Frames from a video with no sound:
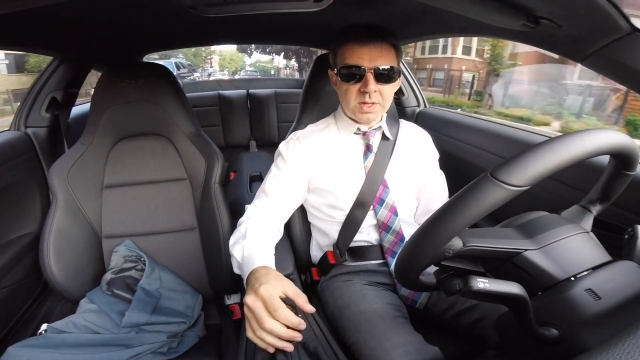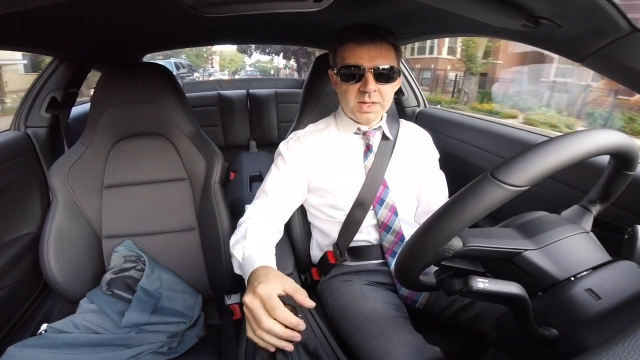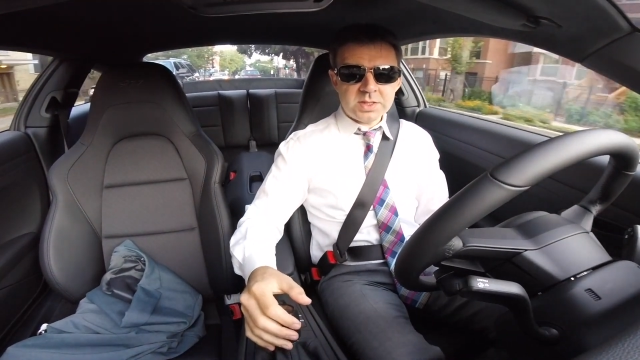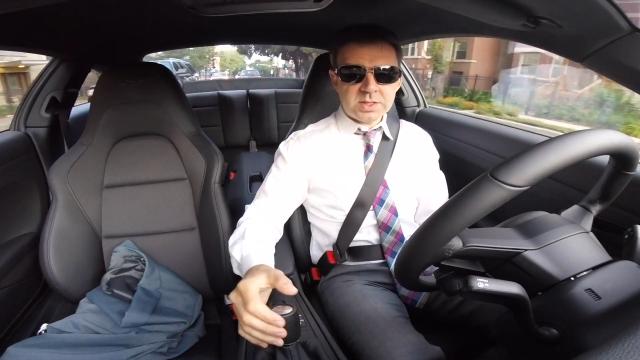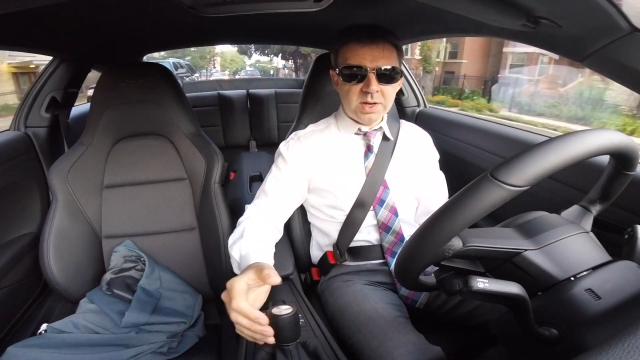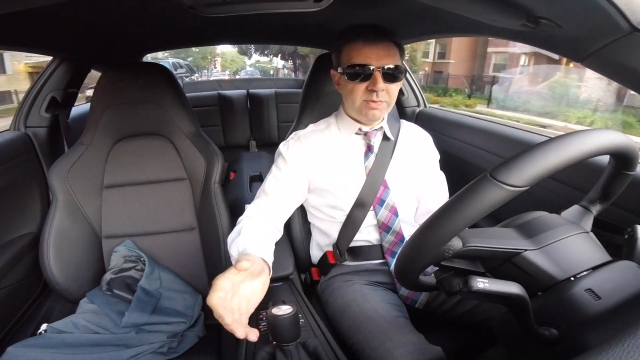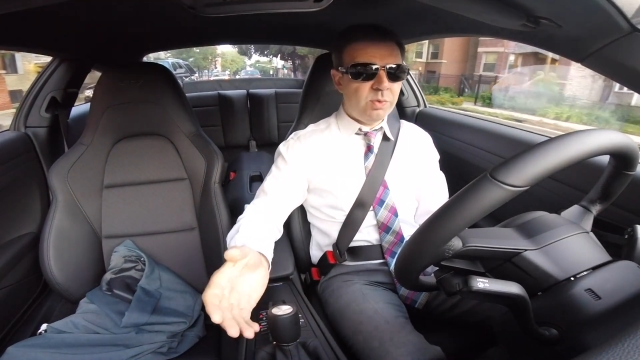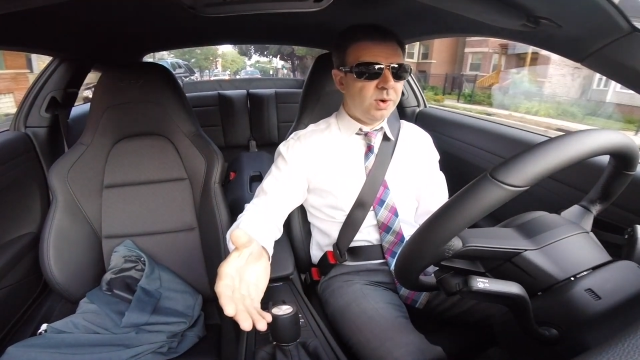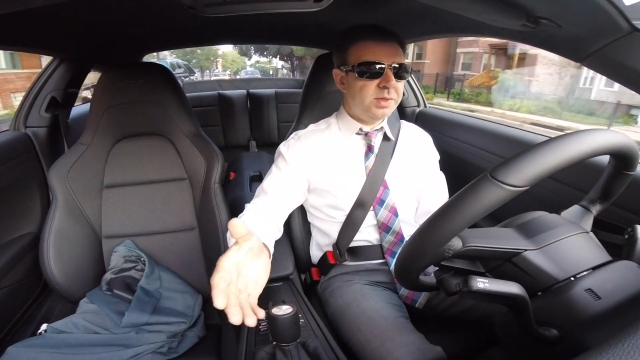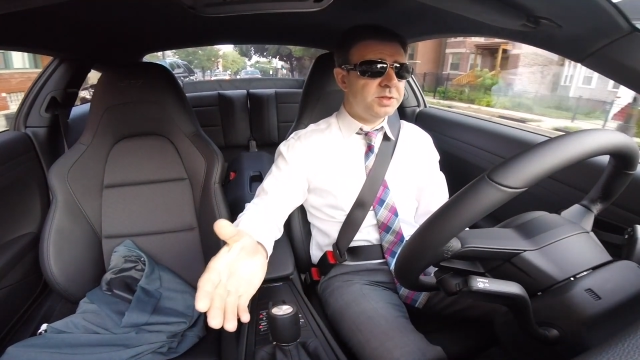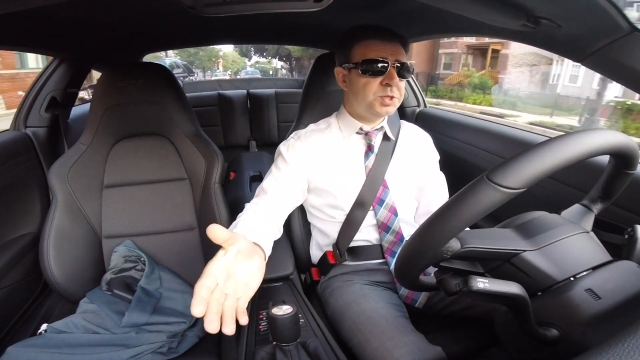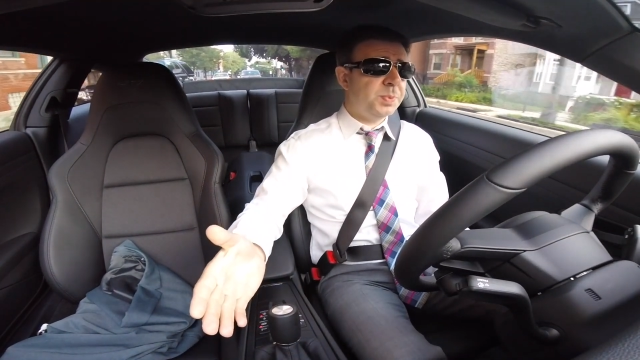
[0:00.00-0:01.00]
instead of
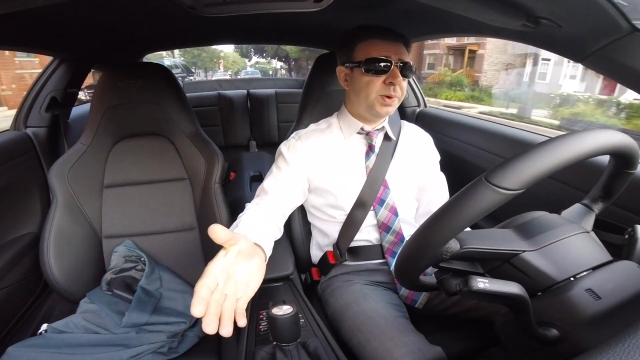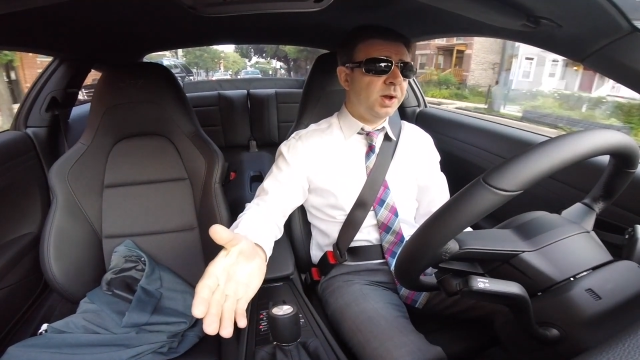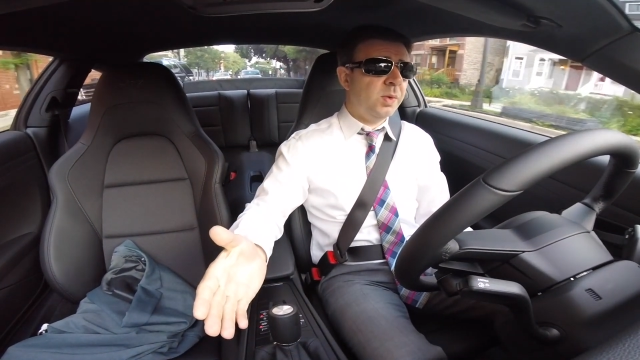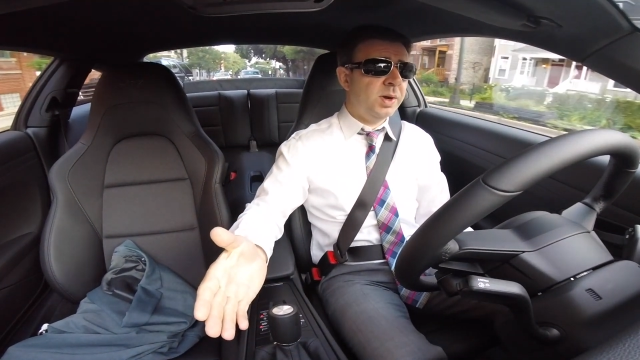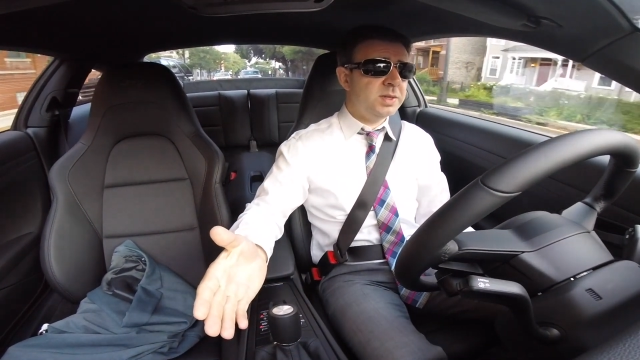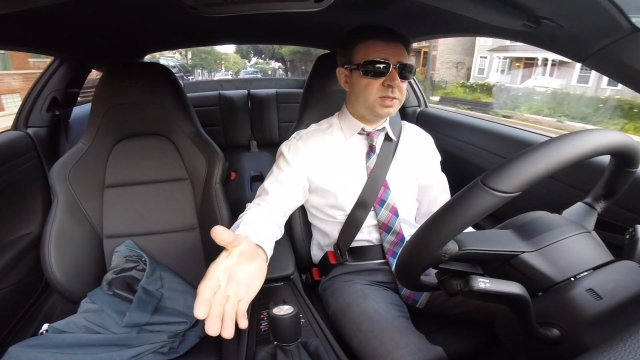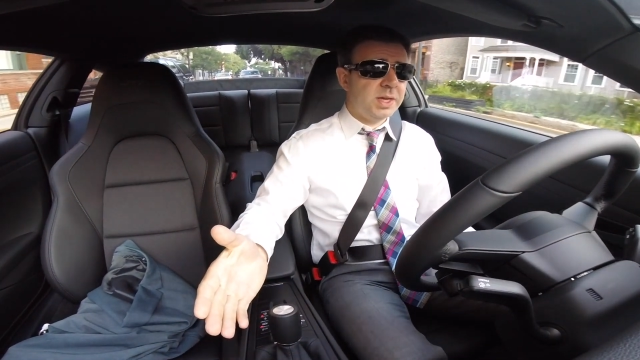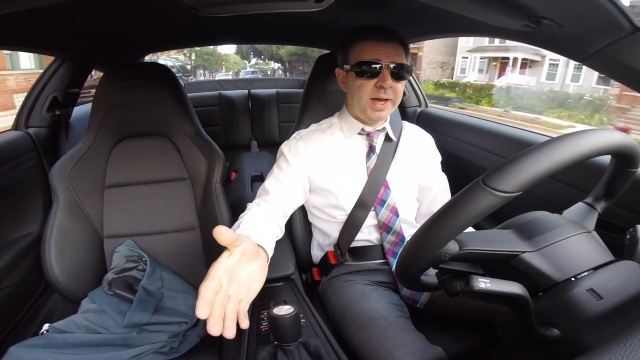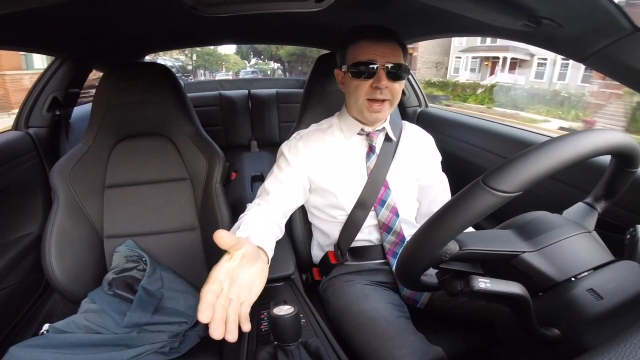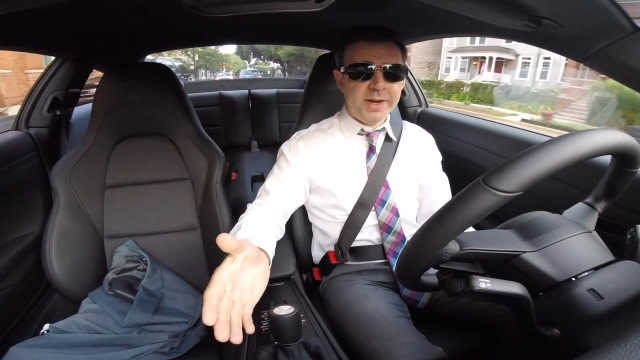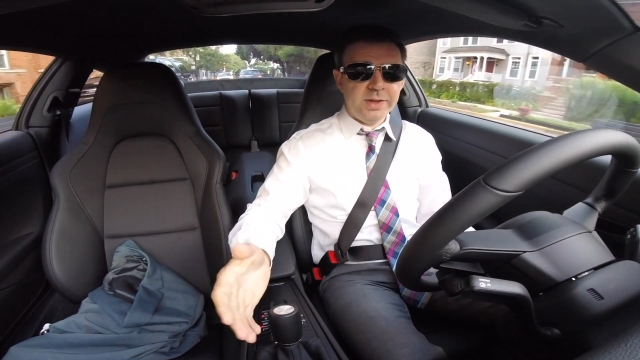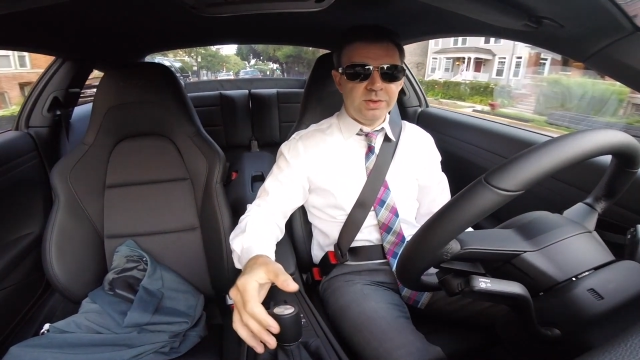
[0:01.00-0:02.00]
where the spring wants to
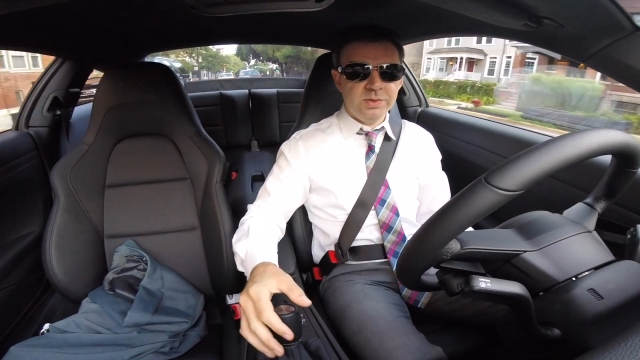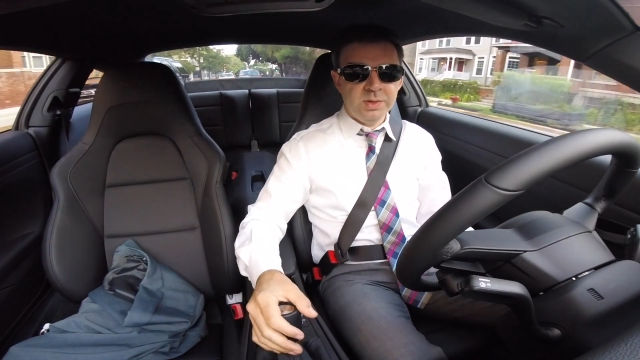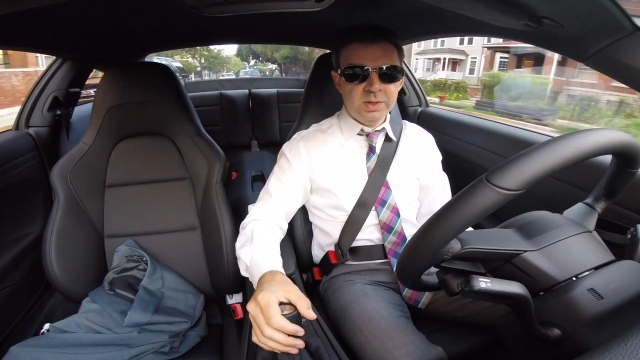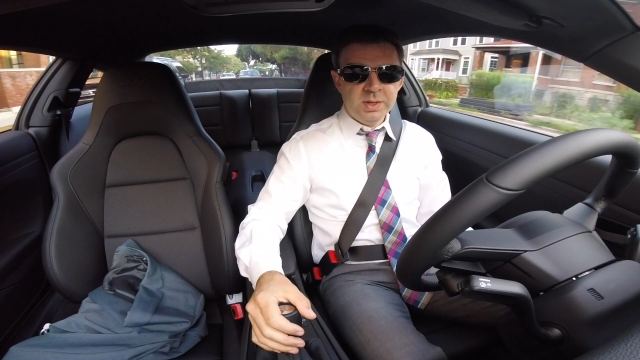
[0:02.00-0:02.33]
guide you.